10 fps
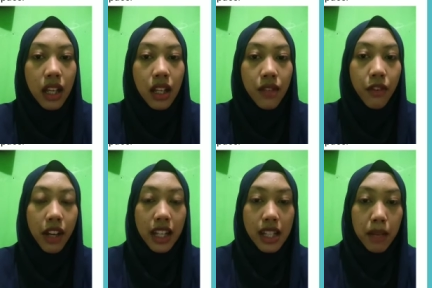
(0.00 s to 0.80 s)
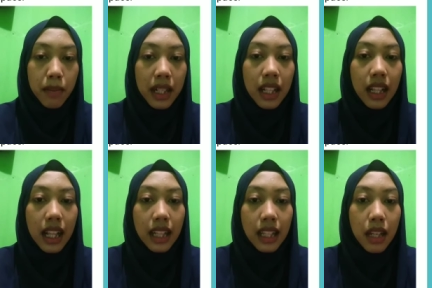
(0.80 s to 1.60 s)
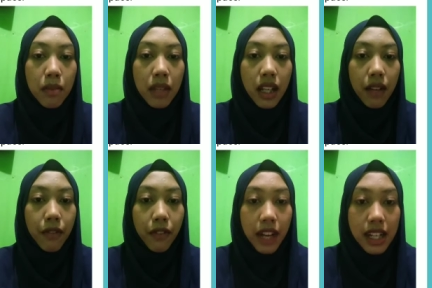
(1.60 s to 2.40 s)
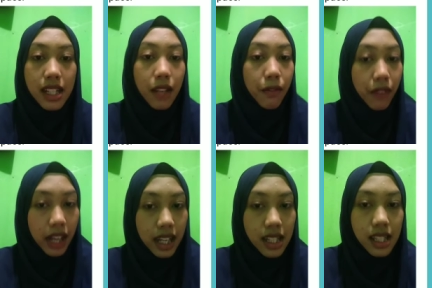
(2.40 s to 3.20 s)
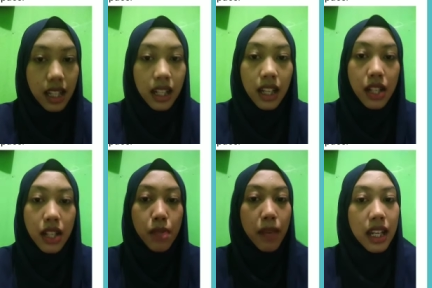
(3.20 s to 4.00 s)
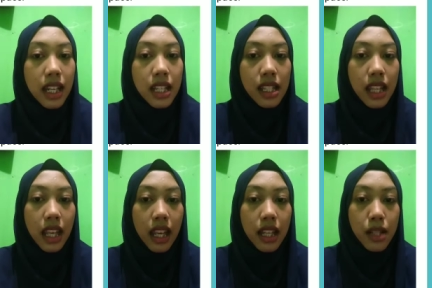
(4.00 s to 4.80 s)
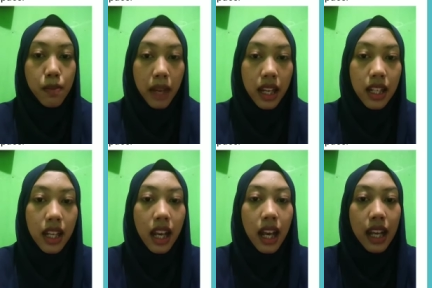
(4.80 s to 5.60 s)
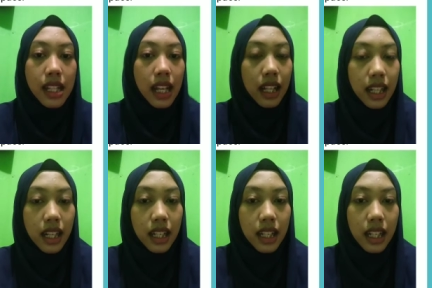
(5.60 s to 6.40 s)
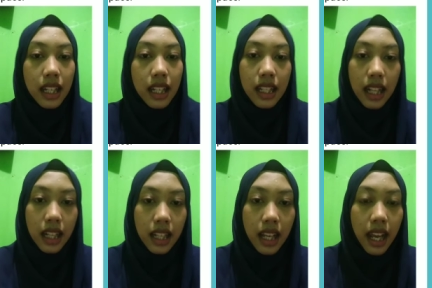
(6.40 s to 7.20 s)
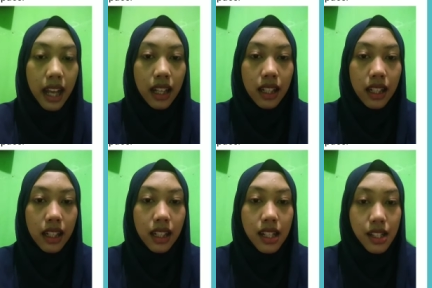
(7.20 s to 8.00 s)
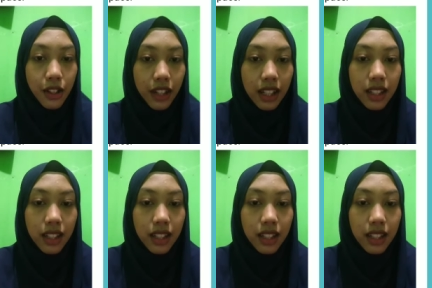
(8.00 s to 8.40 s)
For example, Latin become French in France, Spanish in Spain, Italian in Italy, and so on.